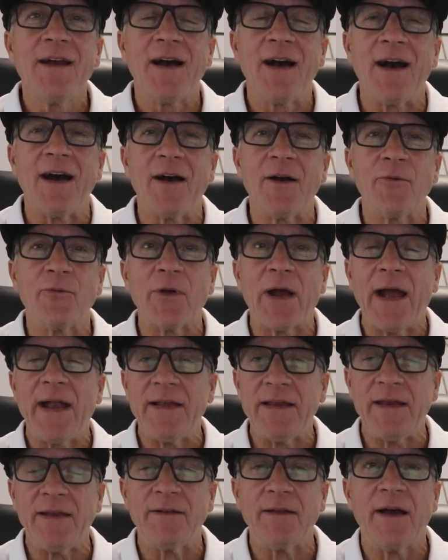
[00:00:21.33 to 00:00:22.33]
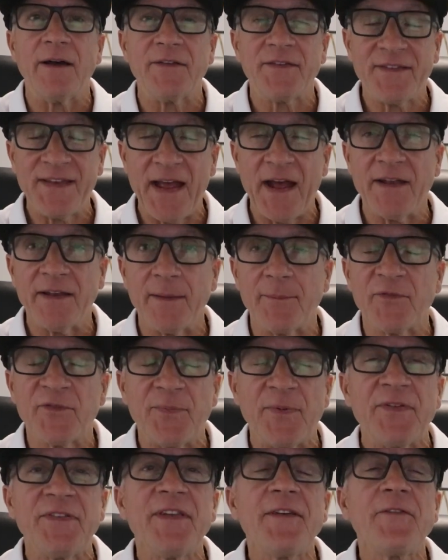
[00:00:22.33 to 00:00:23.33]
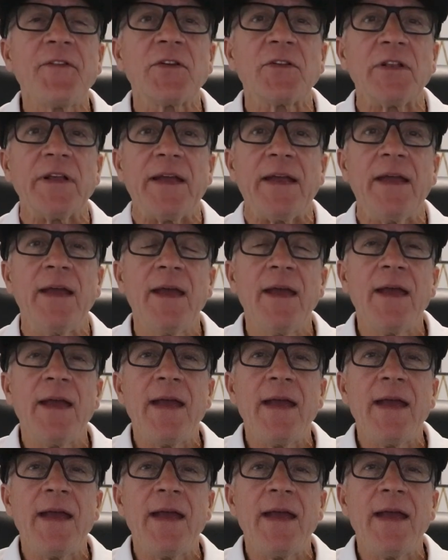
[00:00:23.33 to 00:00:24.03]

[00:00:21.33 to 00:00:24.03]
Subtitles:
riding, stand-up specifically.